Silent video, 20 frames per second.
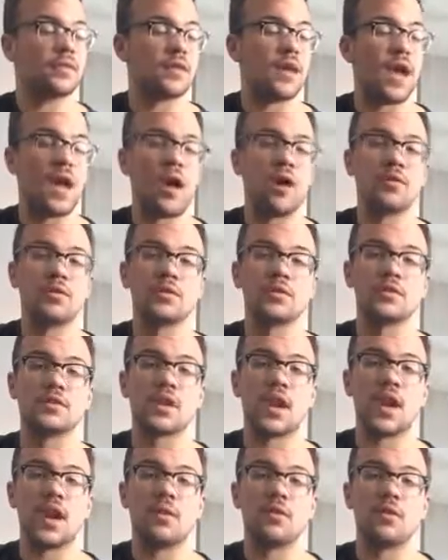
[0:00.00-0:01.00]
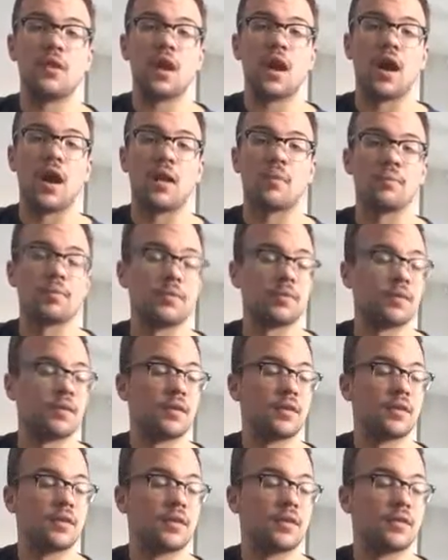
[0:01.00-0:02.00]
down, down, up.
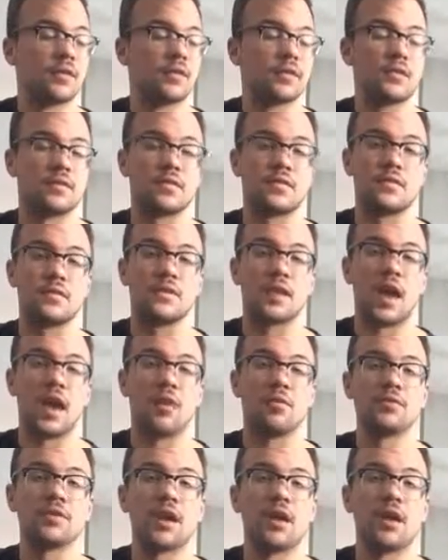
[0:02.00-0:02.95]
Down,